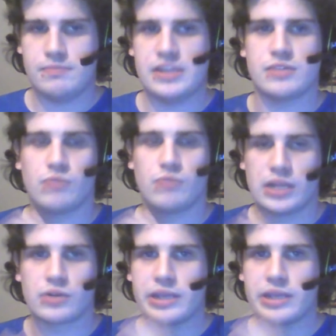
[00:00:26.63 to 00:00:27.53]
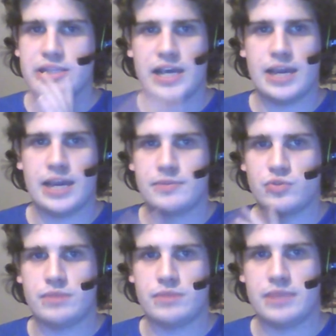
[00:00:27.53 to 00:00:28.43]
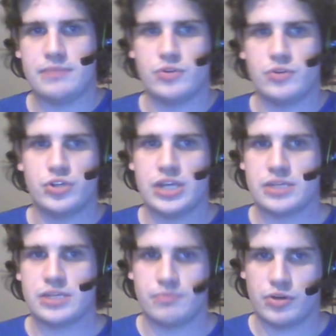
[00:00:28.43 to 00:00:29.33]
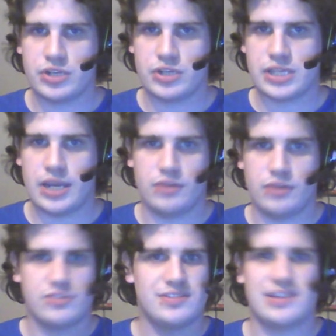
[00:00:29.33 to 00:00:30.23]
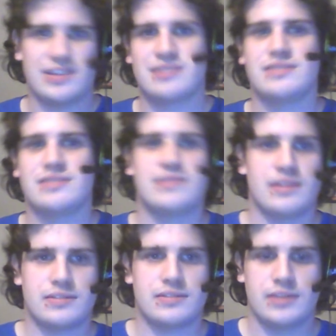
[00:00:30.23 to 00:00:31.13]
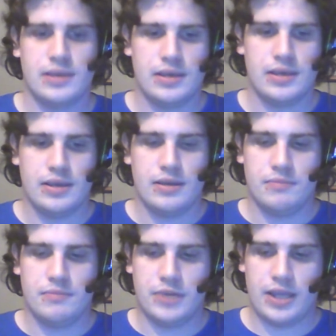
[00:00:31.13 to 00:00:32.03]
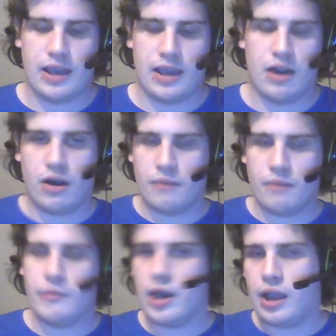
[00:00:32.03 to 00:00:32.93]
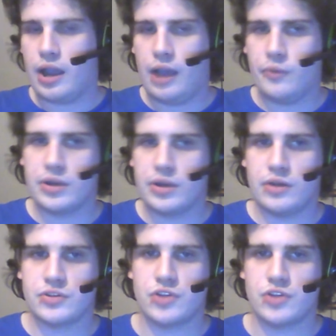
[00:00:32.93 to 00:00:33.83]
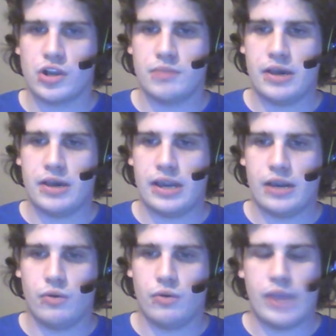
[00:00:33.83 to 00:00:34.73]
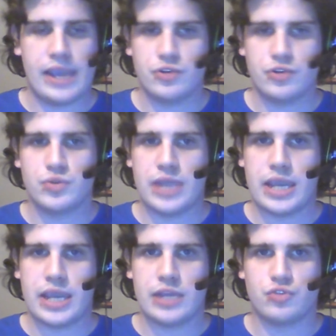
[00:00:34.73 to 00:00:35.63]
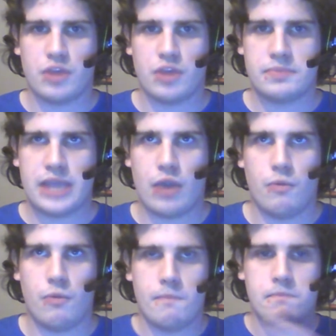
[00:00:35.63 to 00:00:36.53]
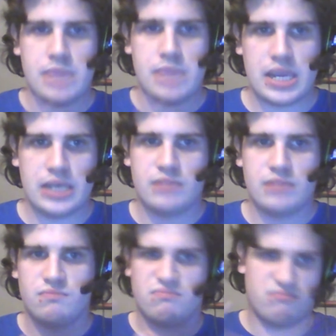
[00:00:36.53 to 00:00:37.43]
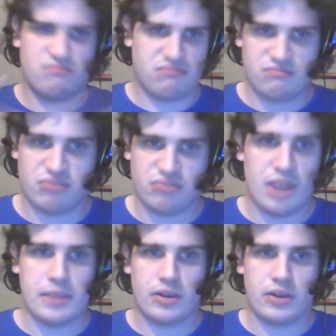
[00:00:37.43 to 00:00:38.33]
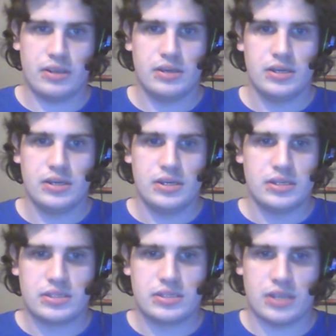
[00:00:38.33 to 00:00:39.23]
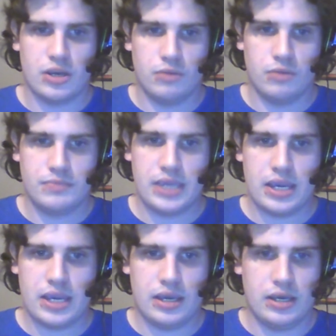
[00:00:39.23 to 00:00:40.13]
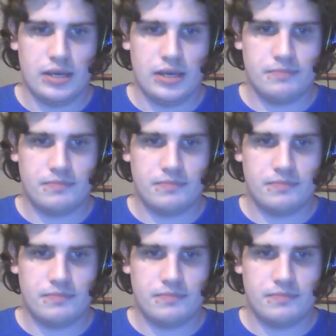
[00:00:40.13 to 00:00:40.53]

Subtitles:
literally a tie between Pete Buttigieg and Bernie Sanders, 6-6. But I want to also talk about how Andrew Yang dropped out mid-primary. So, yeah,